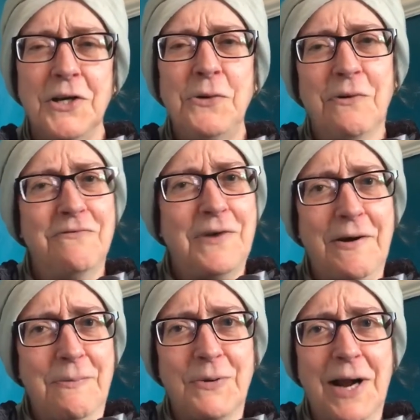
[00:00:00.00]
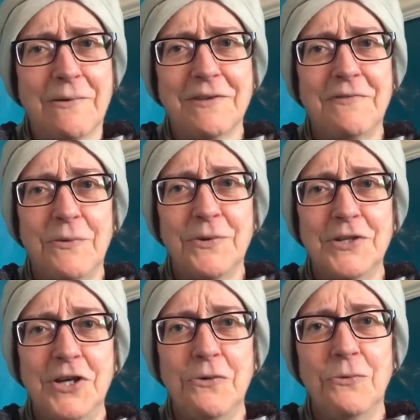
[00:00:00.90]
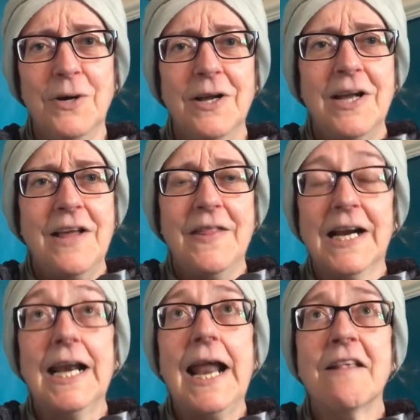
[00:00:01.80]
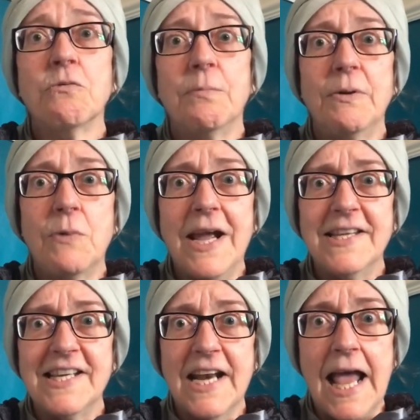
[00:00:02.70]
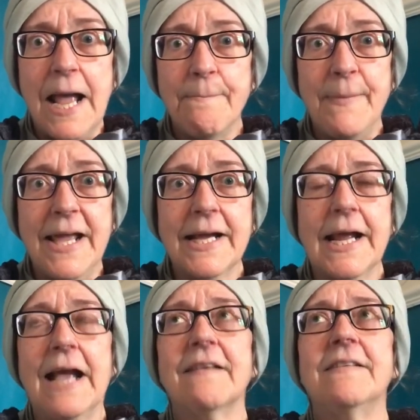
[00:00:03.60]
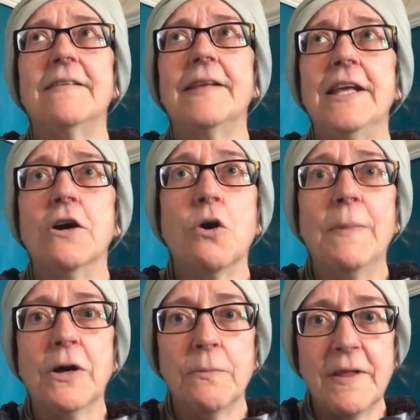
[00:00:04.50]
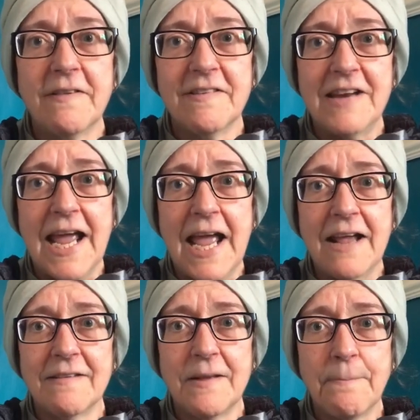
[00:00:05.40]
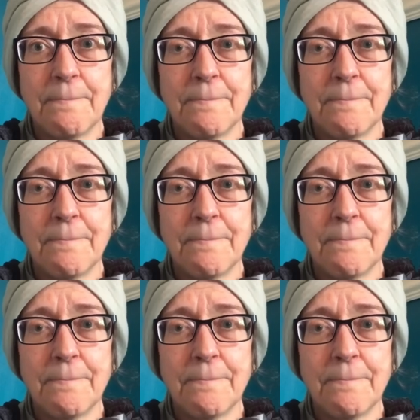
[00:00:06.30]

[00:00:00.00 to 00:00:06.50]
You were very proud if it was you, and the class would be waiting like meerkats to see you coming up the stairs.